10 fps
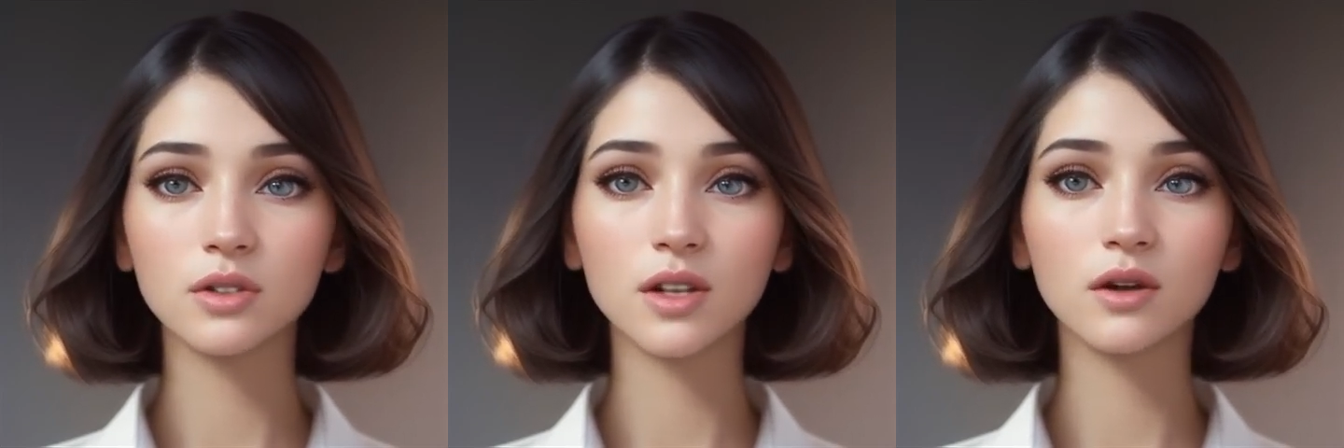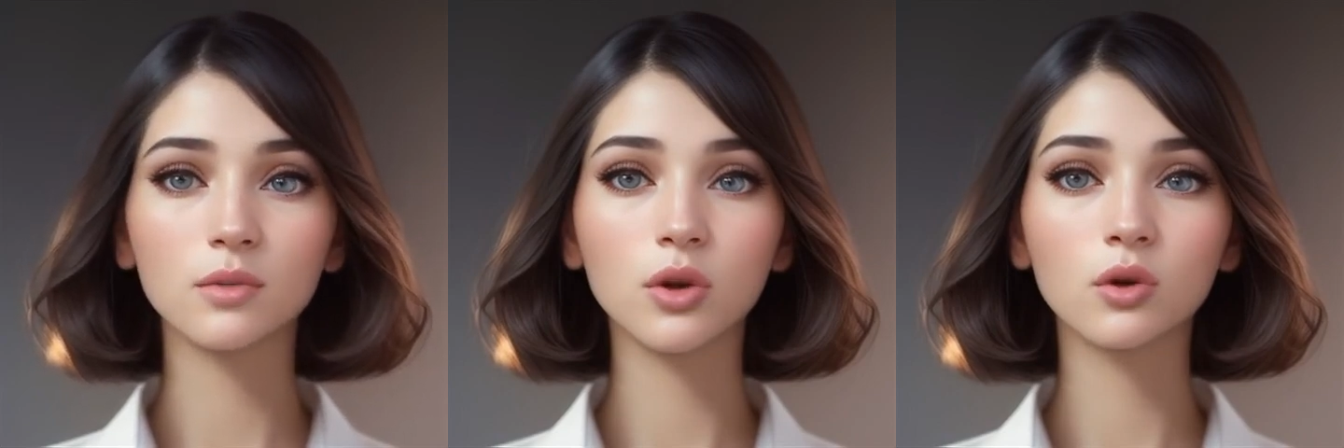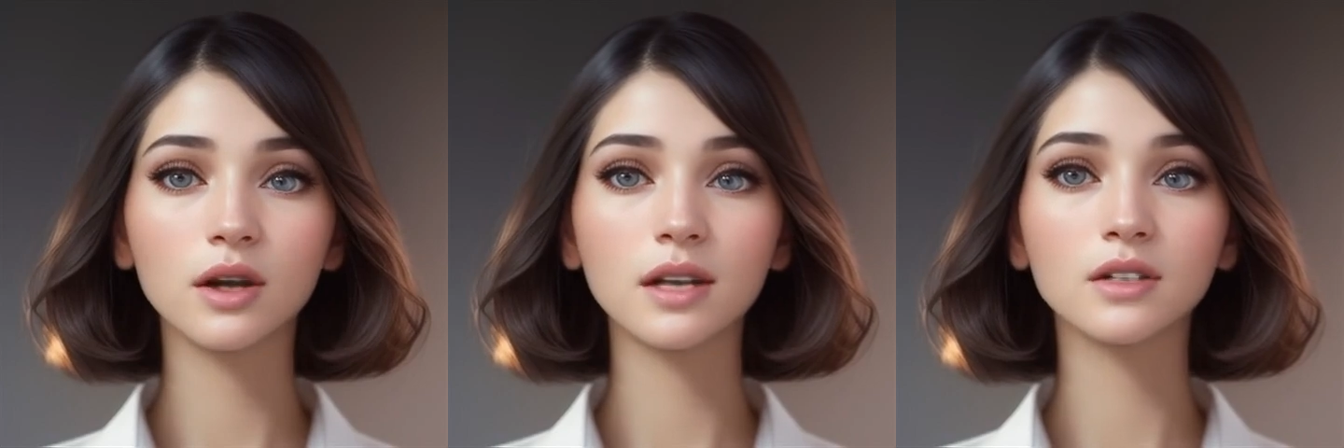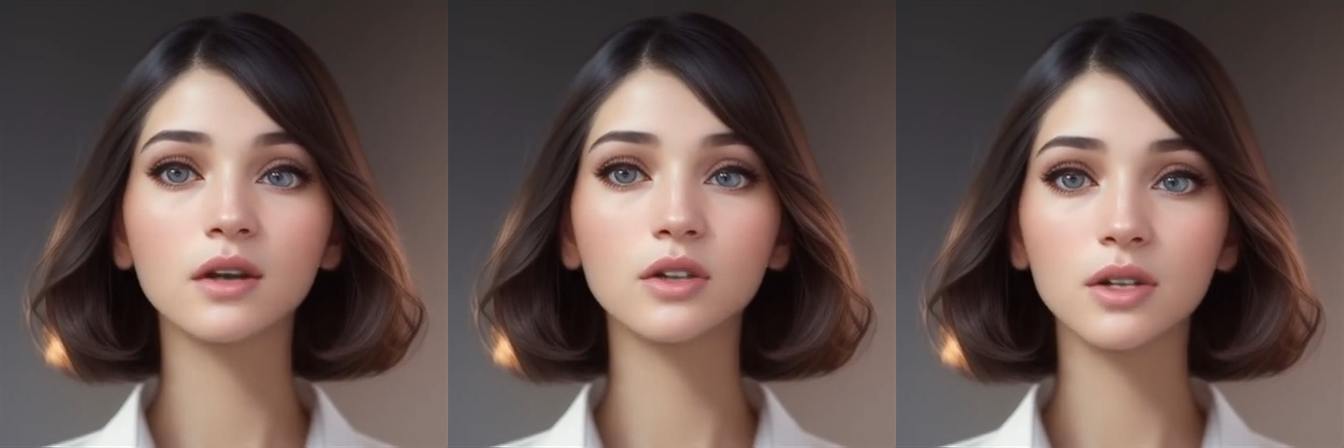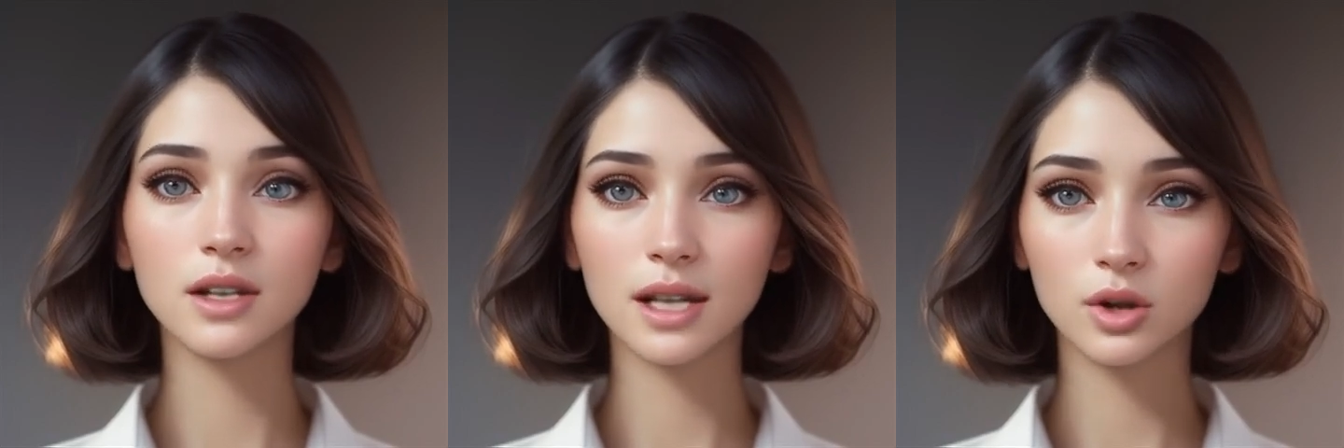of their employees under
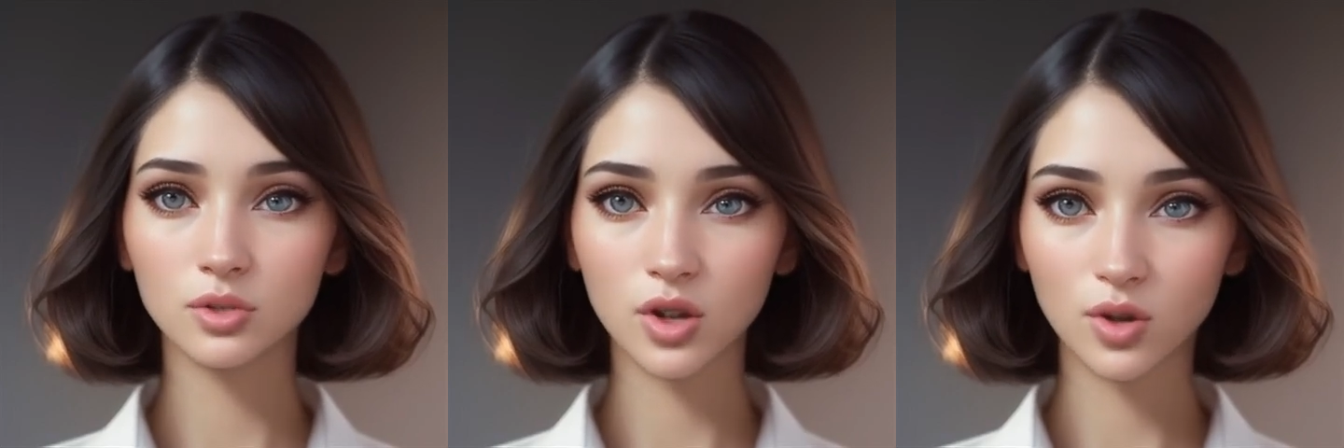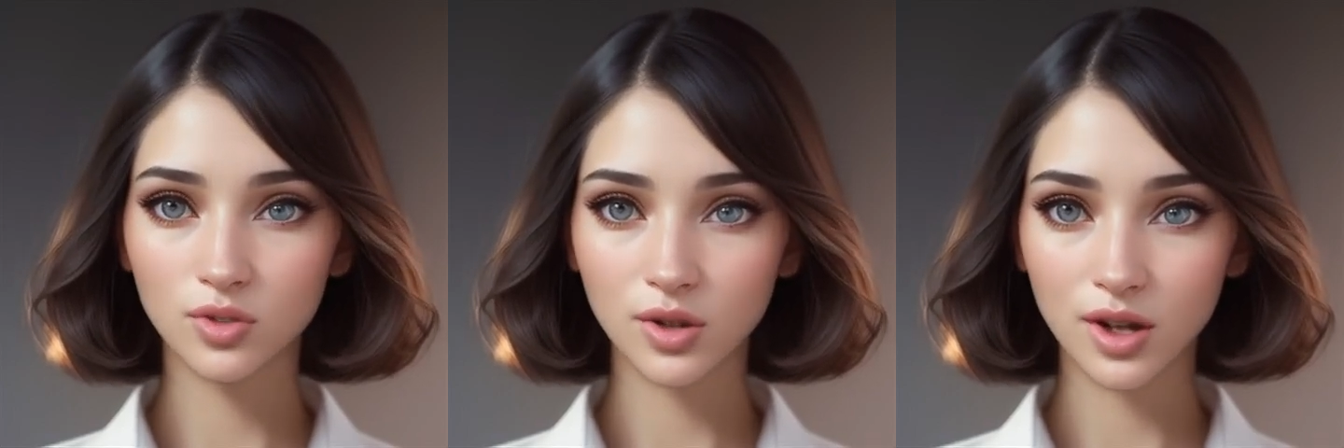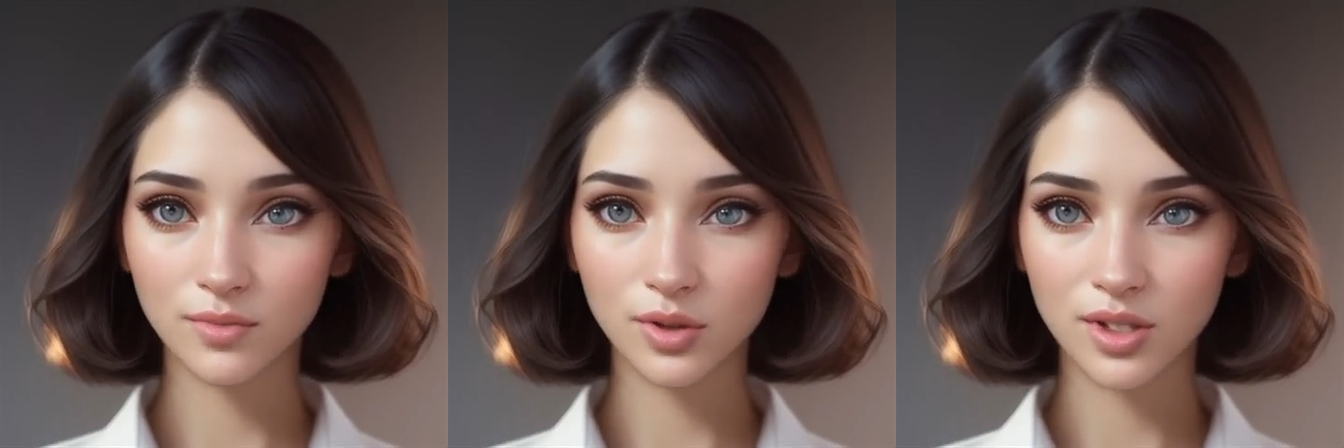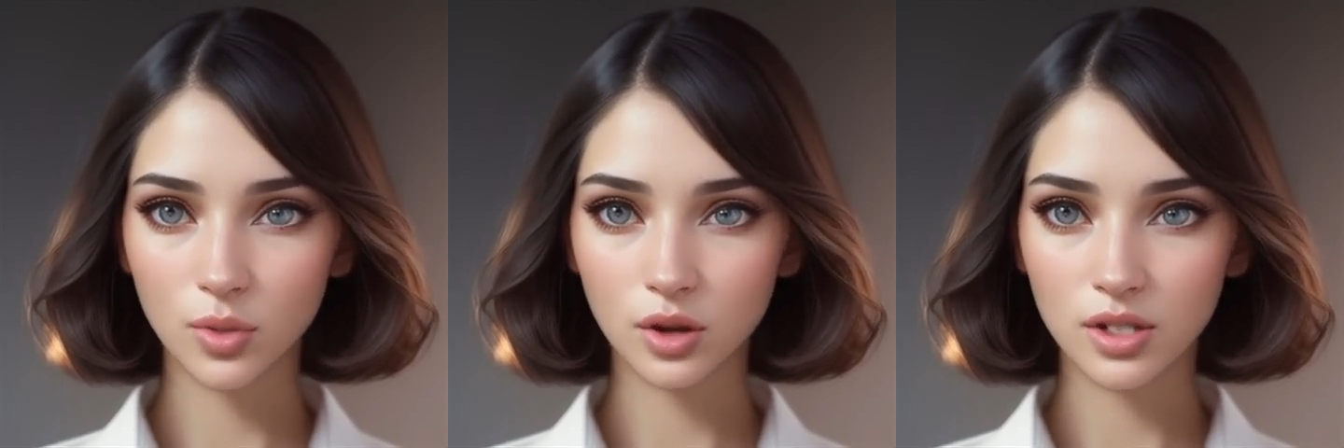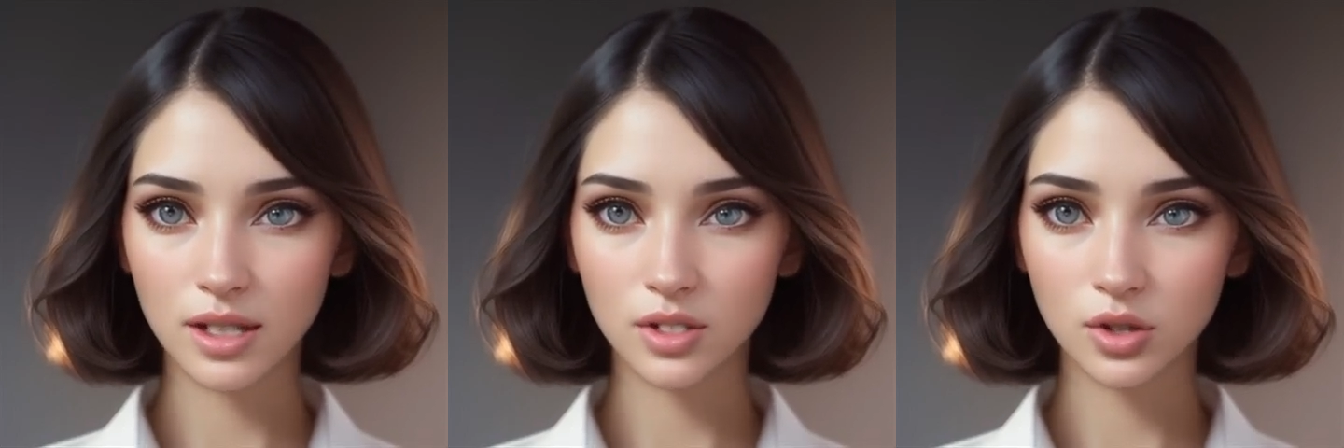the legal doctrine of
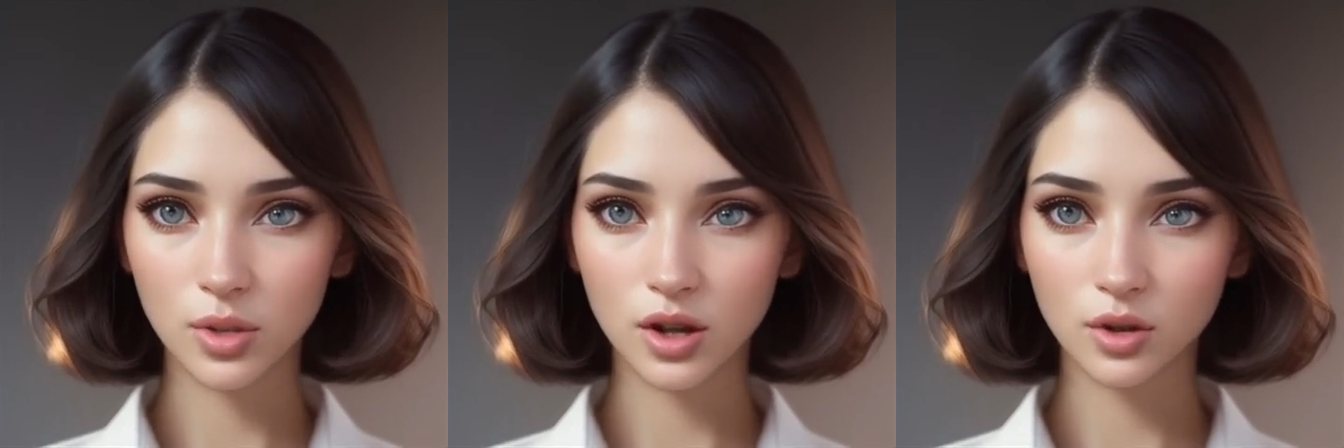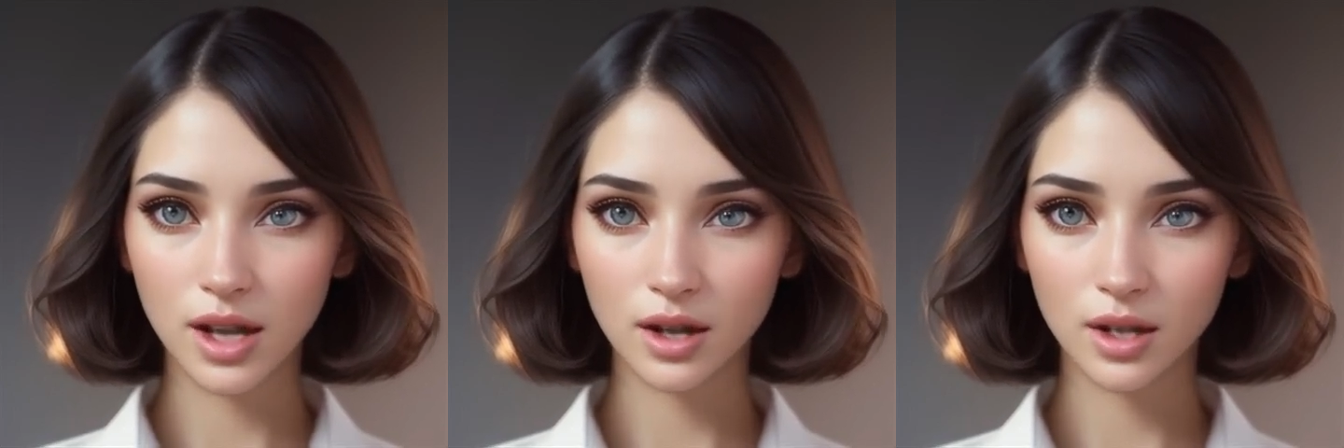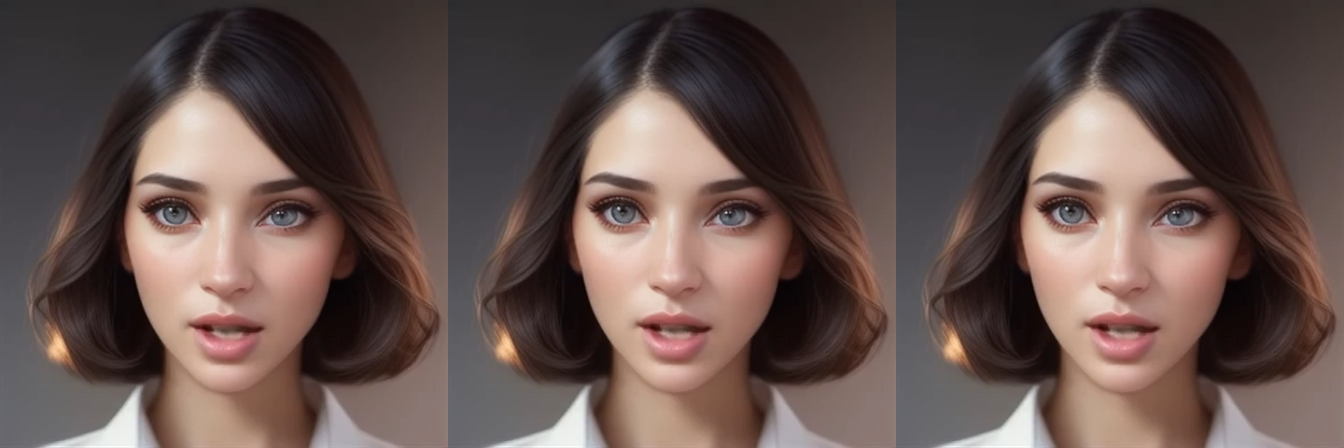respondit superior,